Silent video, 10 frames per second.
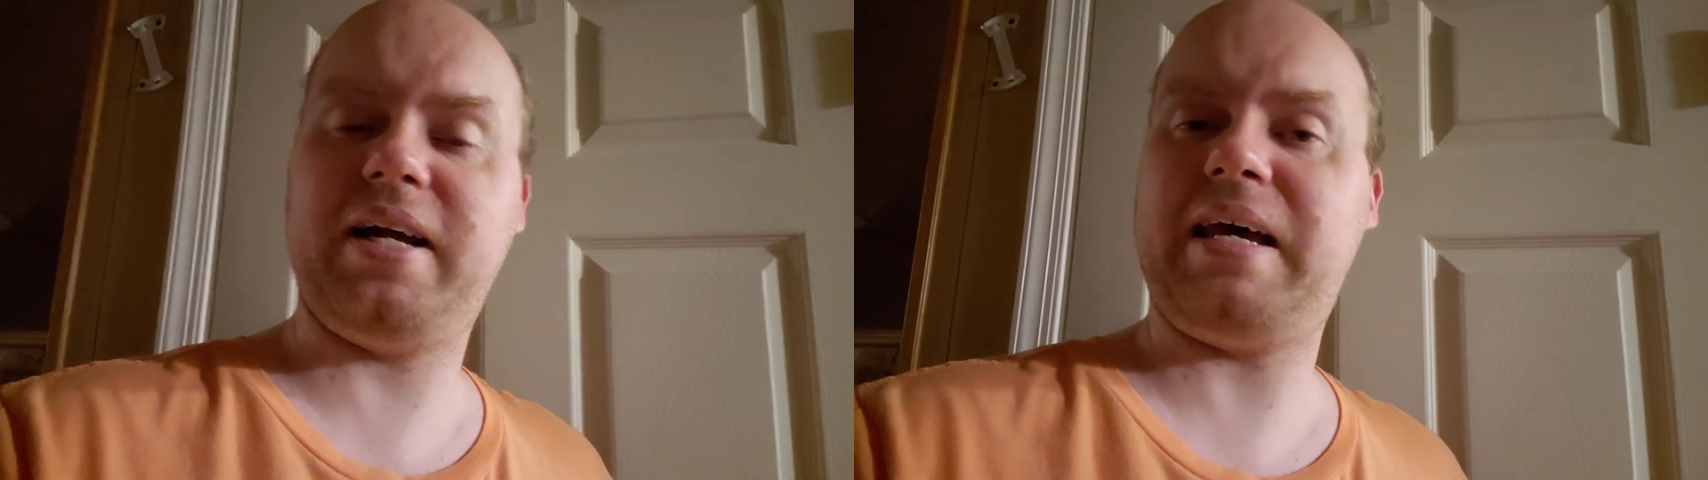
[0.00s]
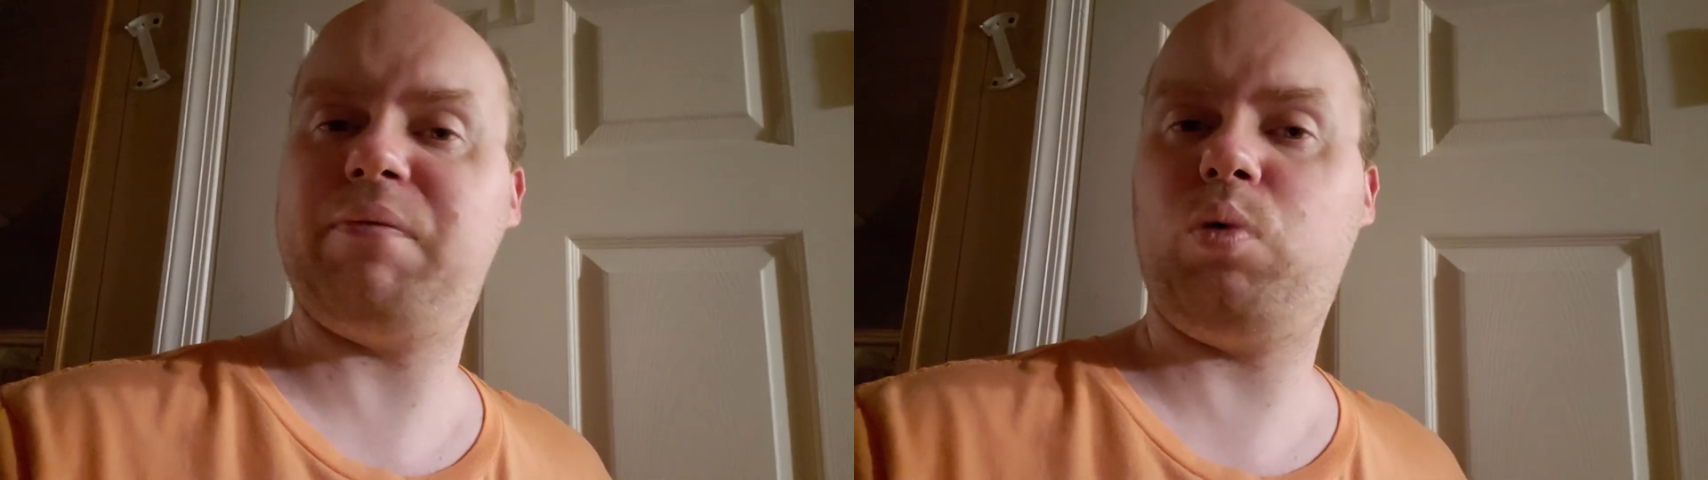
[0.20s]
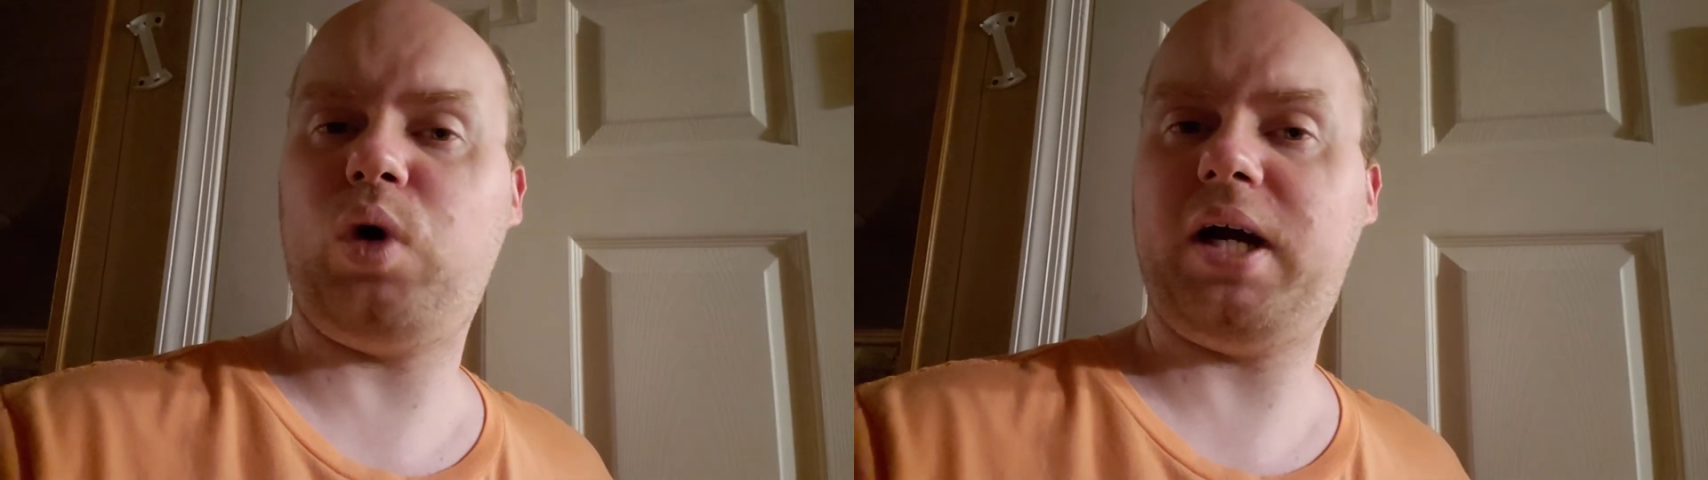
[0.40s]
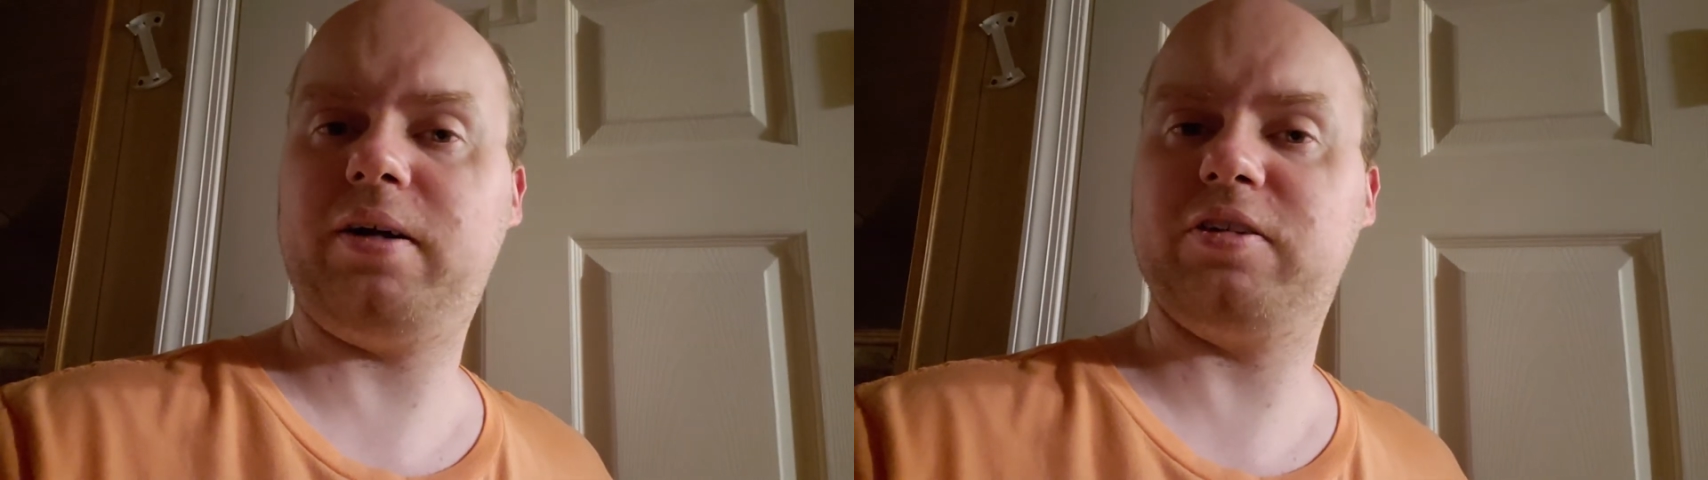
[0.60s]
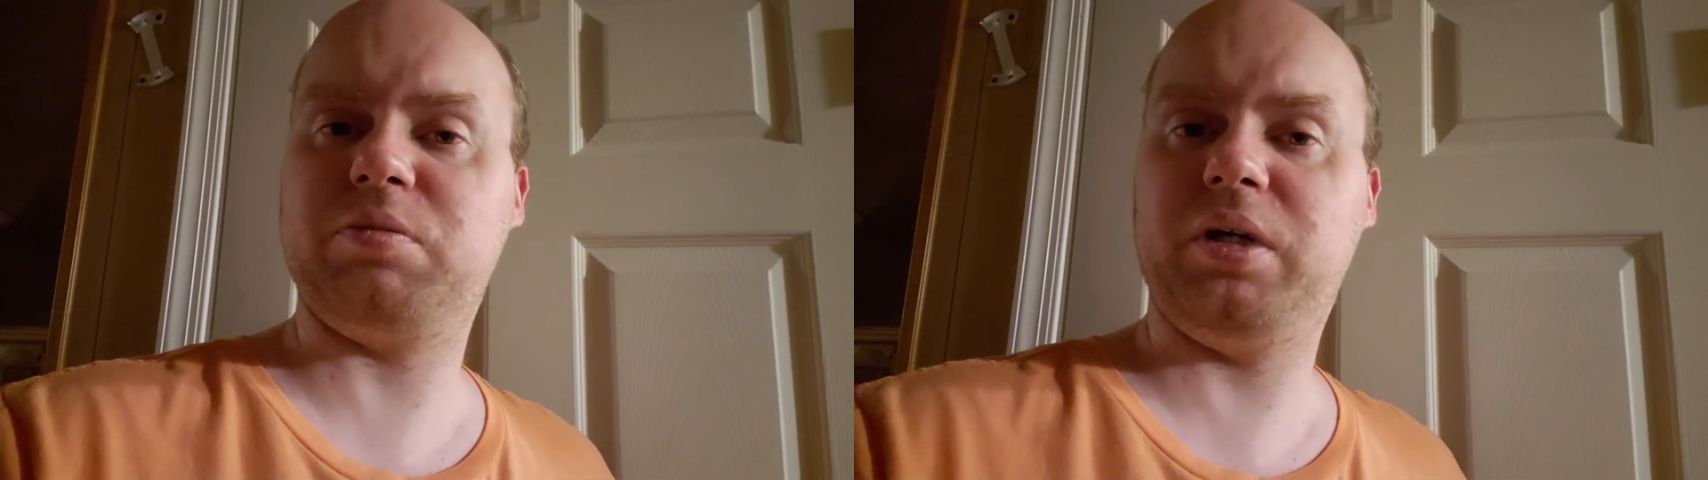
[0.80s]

not have a wireless